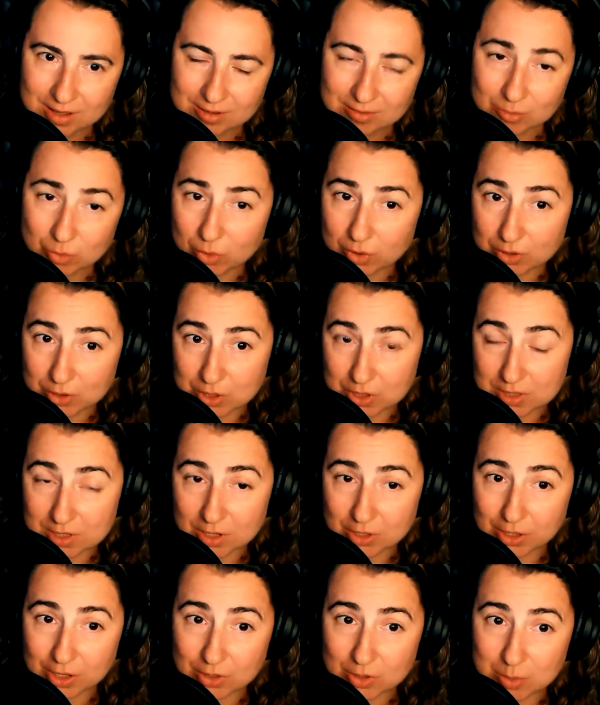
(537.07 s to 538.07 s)
Well, she's
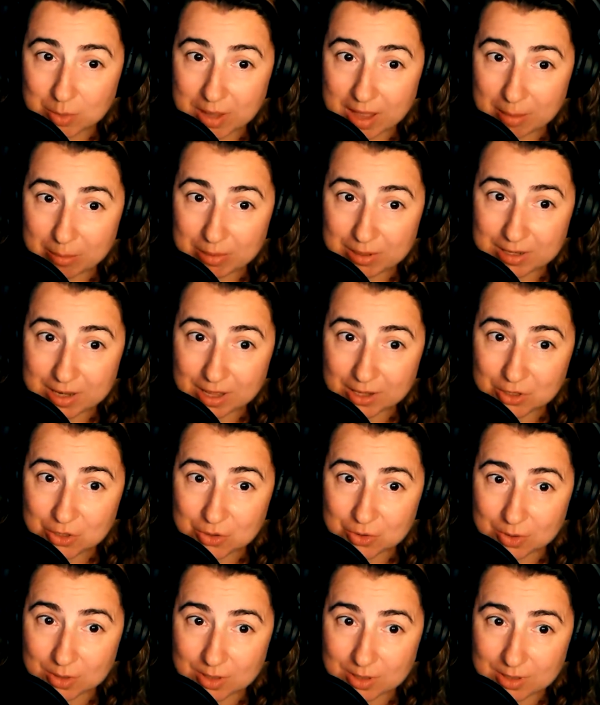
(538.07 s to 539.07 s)
learning to be
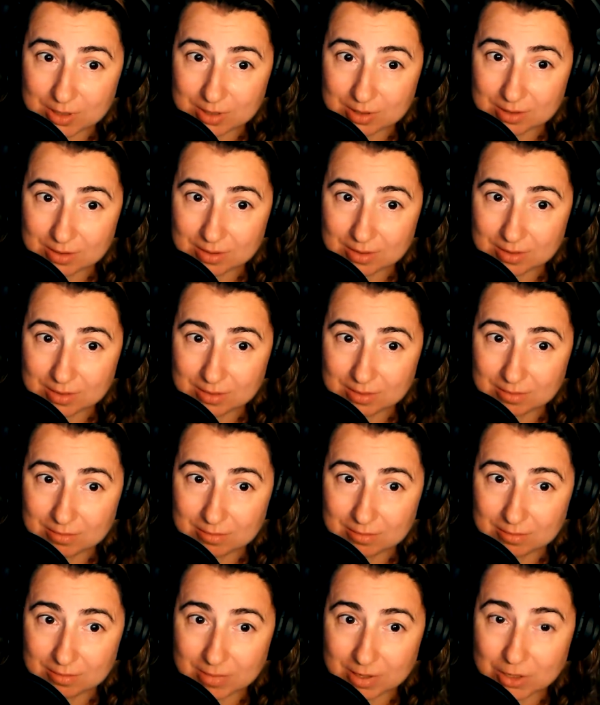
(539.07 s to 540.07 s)
ambidextrous,
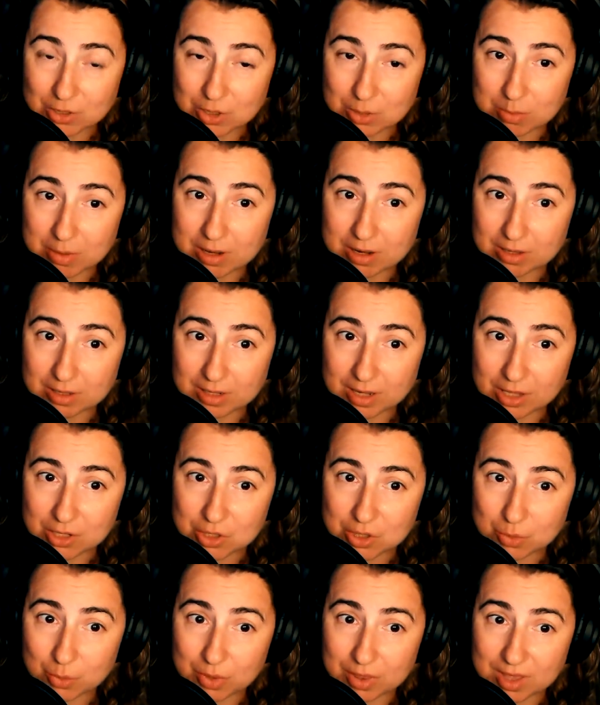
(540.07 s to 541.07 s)
and she made a
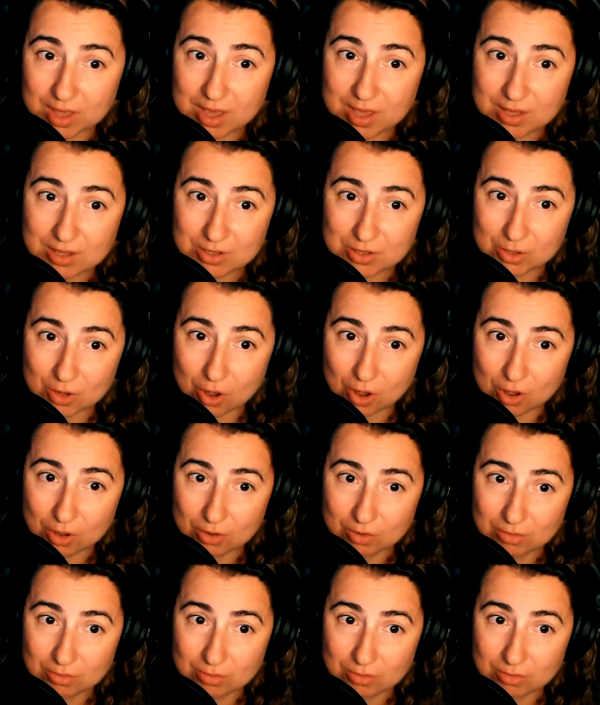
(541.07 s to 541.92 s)
connection with Esau.